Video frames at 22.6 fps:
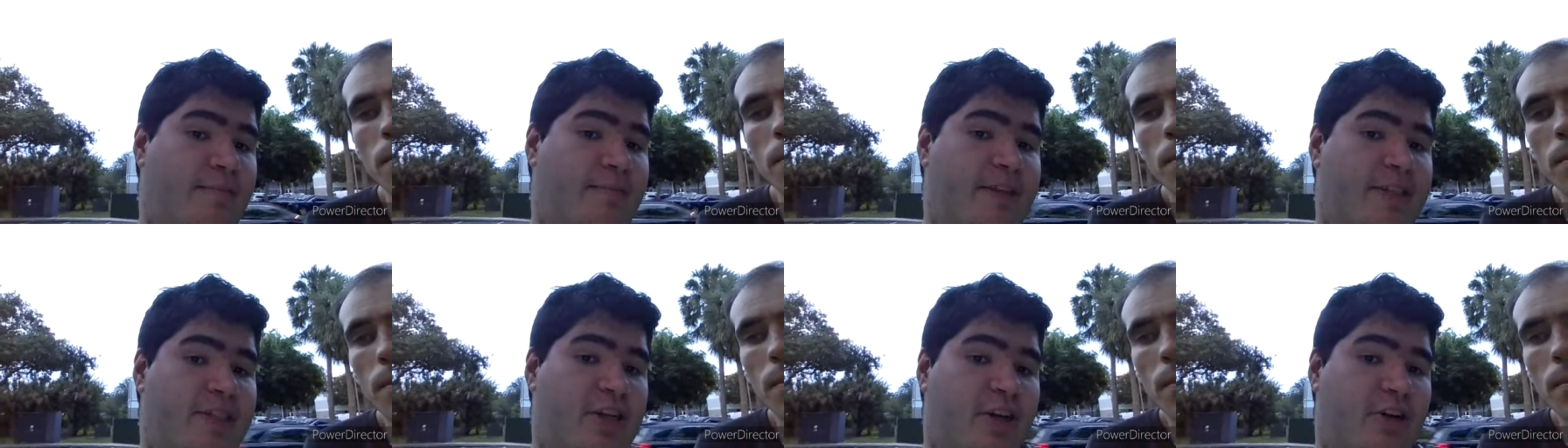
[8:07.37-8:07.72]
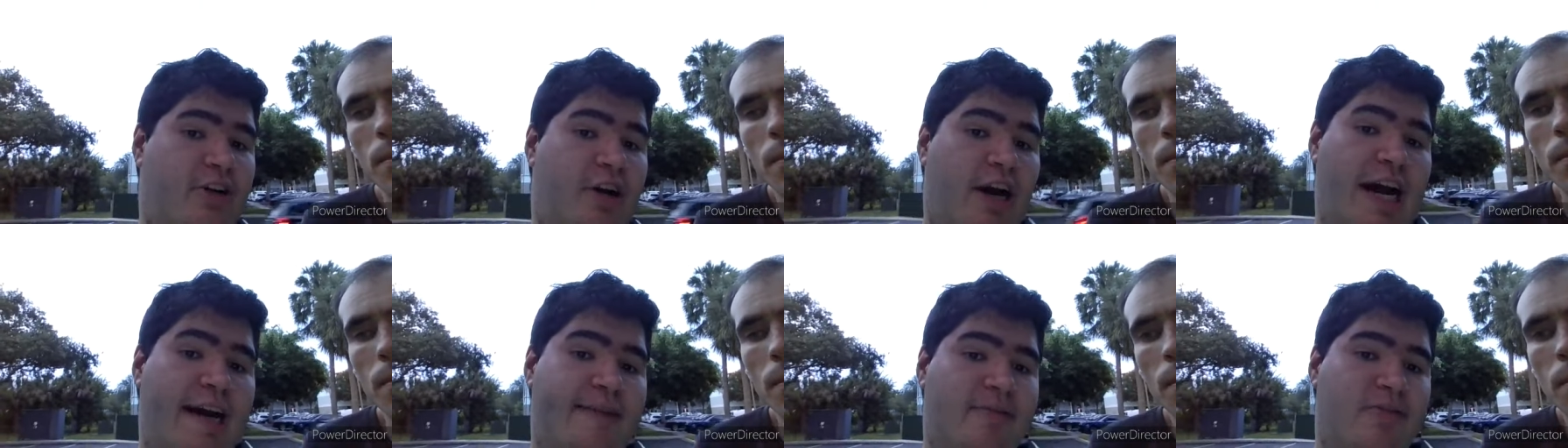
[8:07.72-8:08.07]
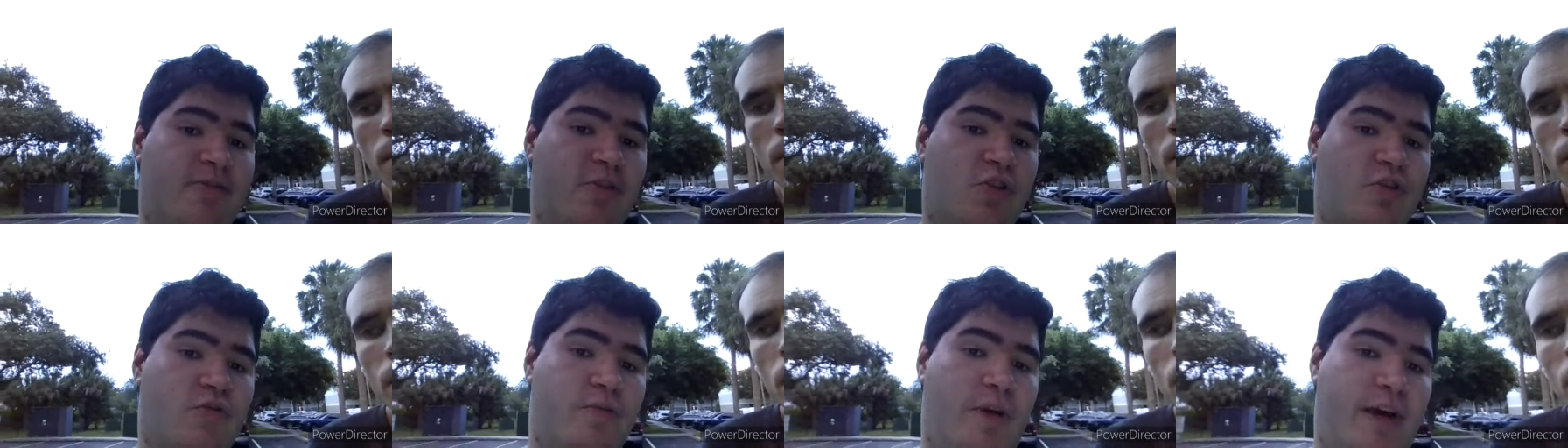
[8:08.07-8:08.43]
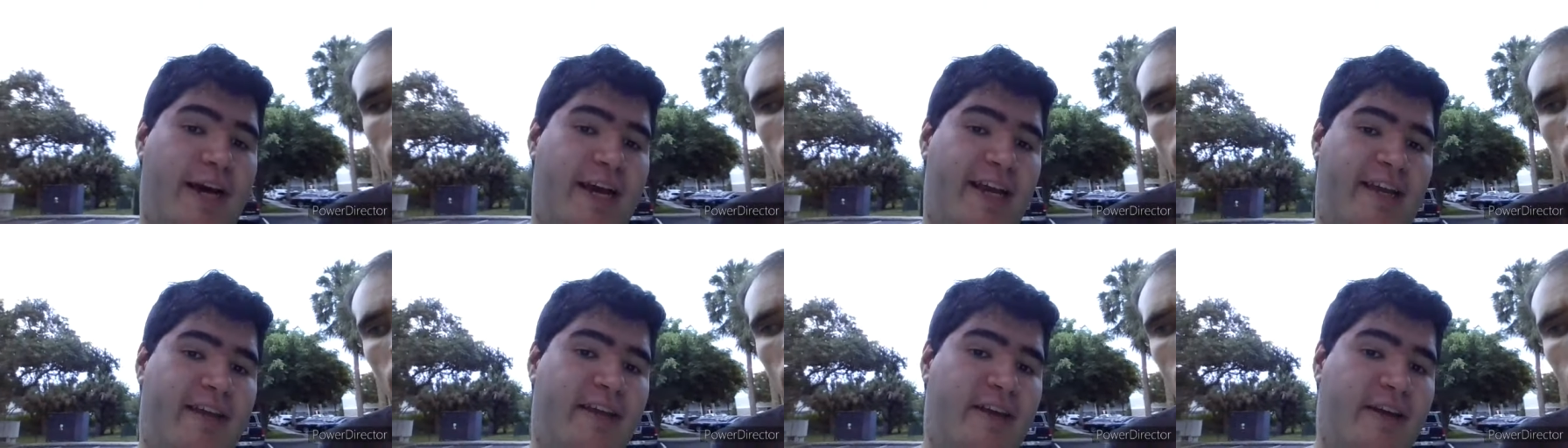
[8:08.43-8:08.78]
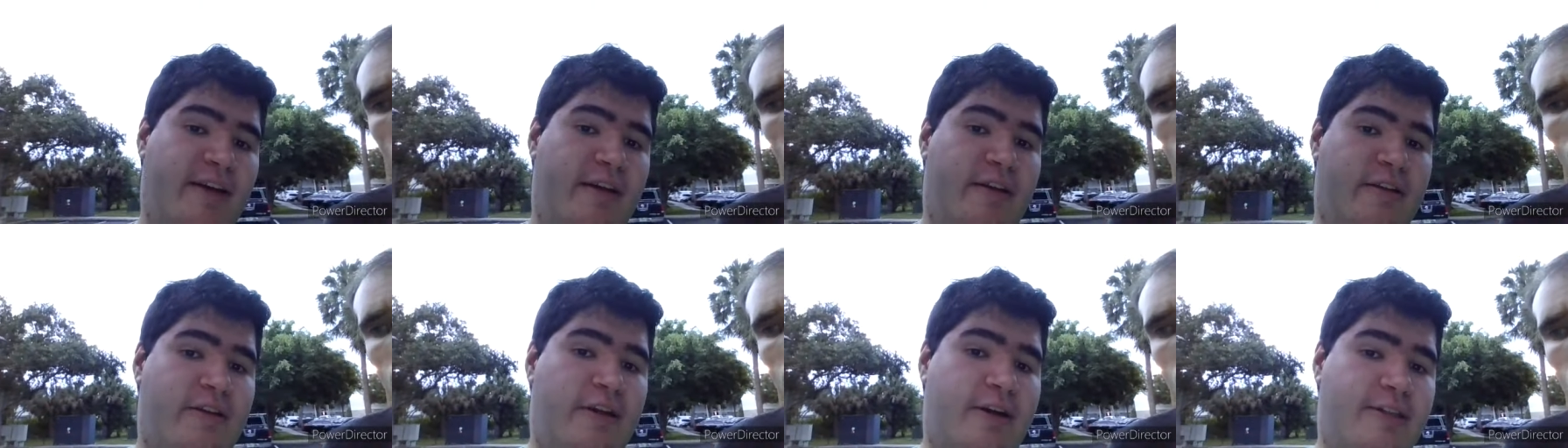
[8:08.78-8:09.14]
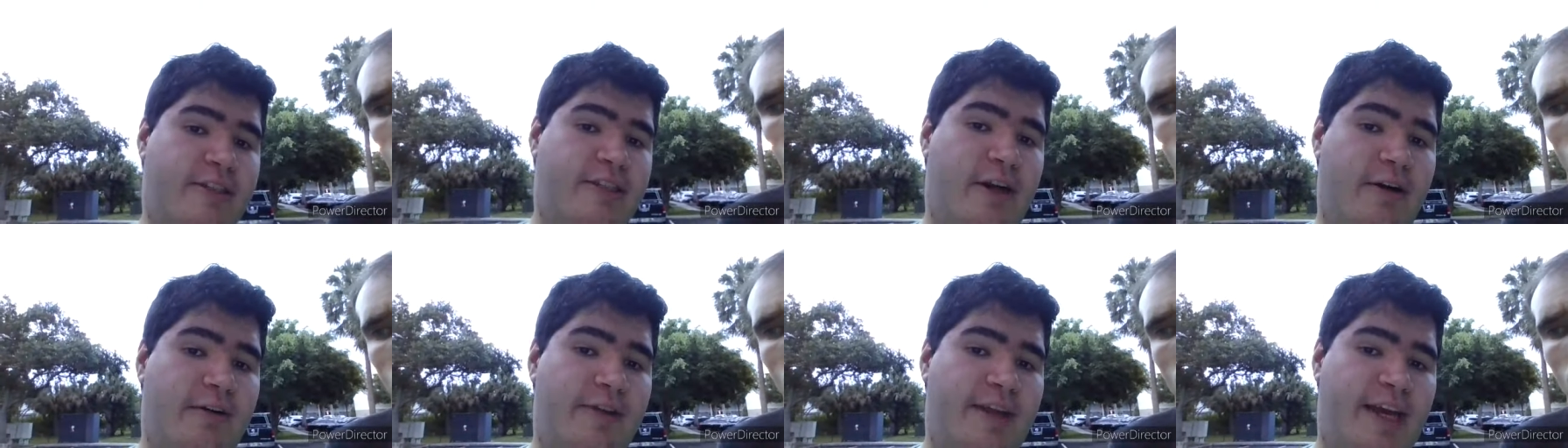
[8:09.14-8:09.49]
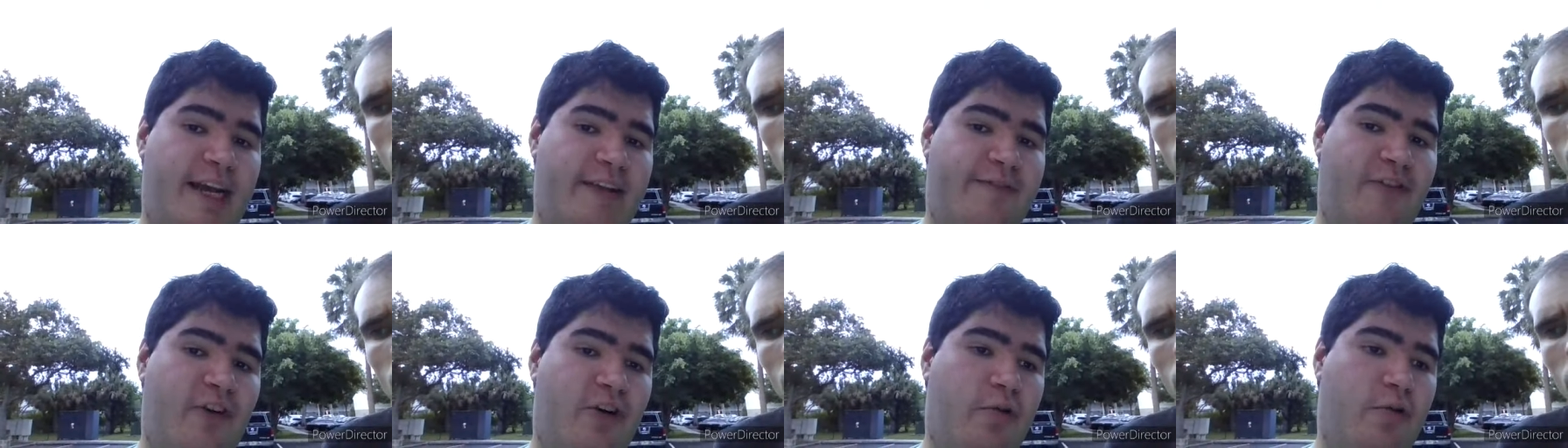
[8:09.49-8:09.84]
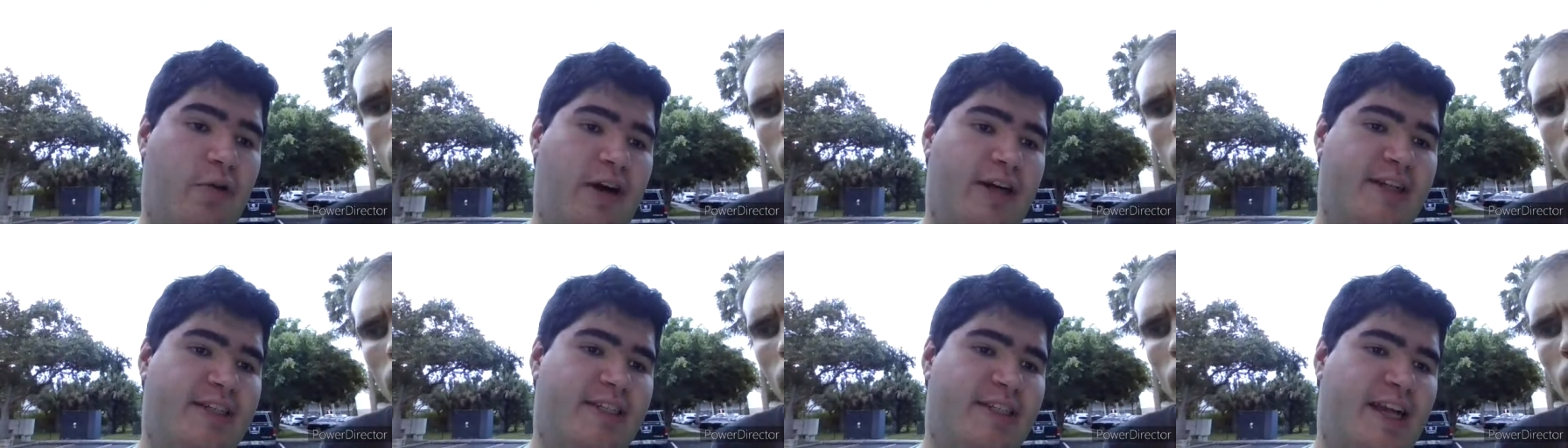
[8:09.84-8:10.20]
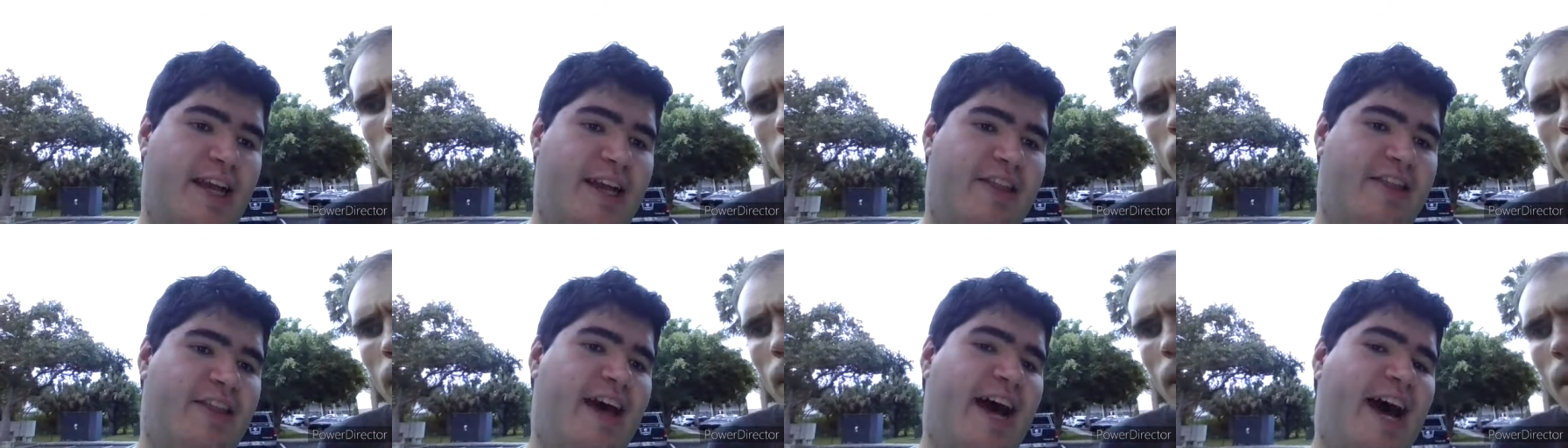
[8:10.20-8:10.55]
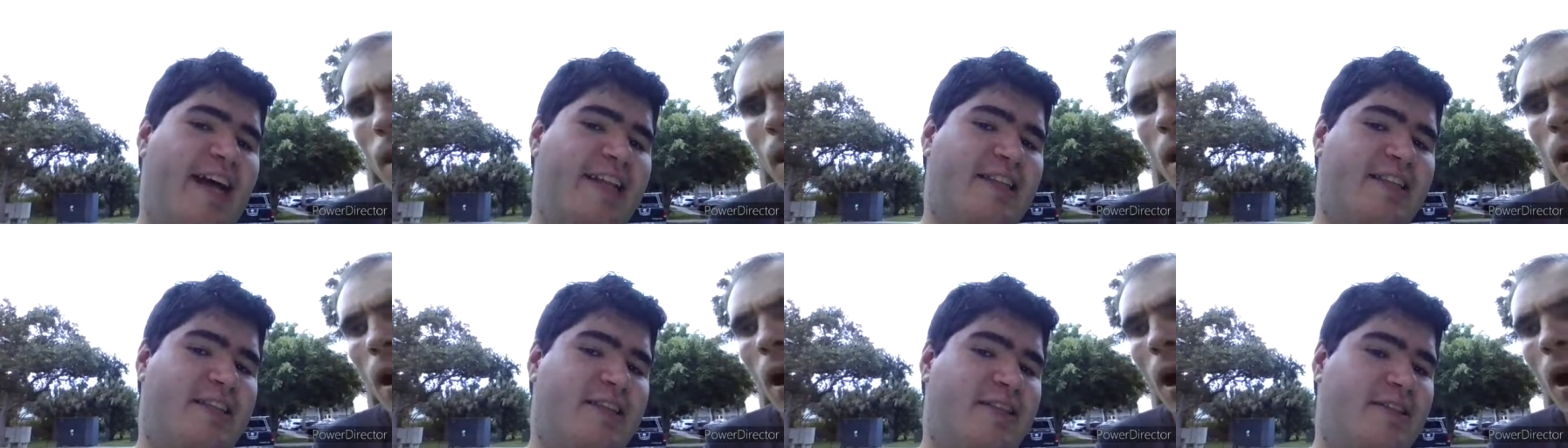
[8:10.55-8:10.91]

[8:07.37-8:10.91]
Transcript: Mr. Krabs was right. There's no need for words like that.